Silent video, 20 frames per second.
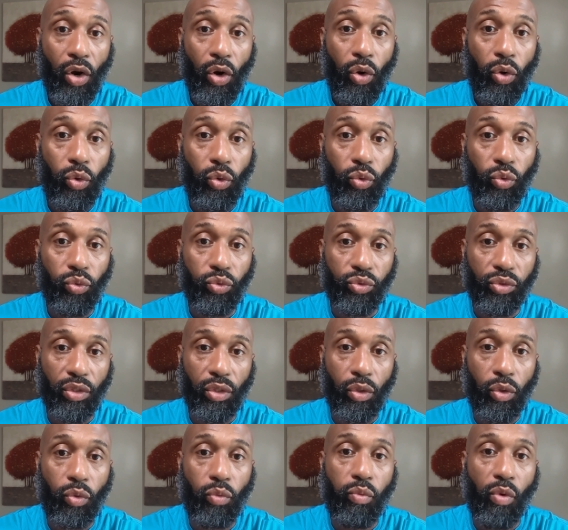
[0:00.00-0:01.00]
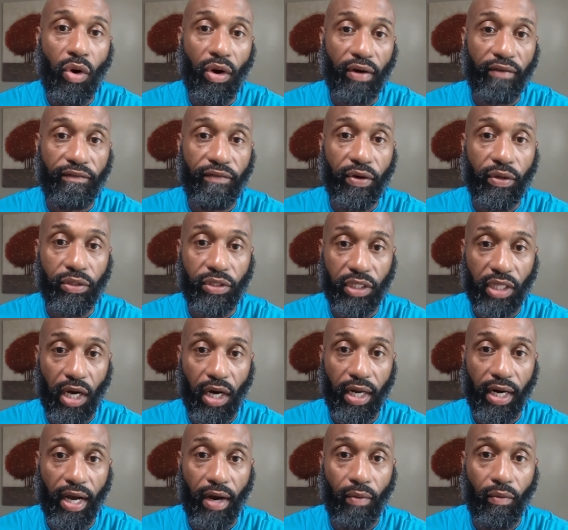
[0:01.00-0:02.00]
who's who want to first
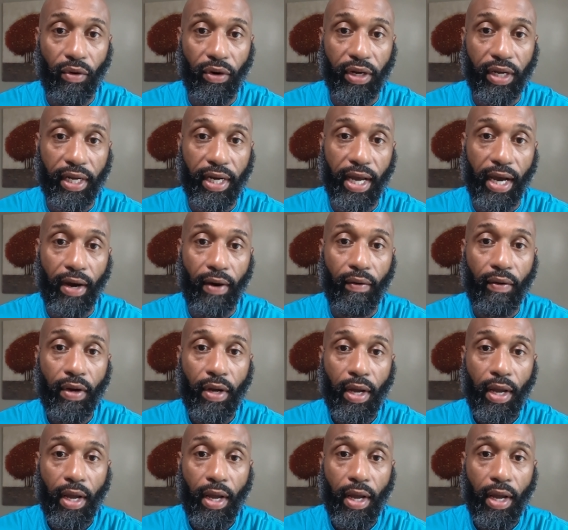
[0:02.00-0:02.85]
start out working out.